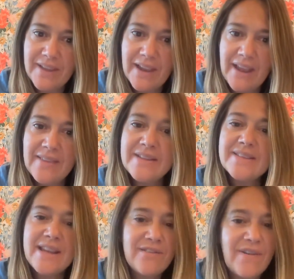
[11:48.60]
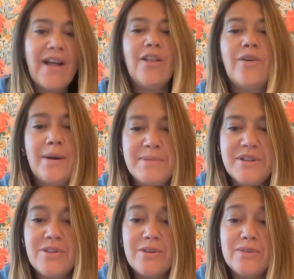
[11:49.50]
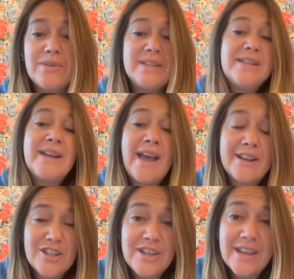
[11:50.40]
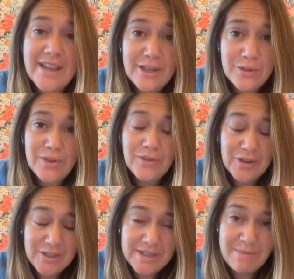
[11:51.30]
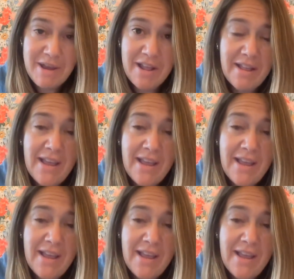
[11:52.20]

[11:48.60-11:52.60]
and then send follow-ups to those who didn't actually engage with the first email.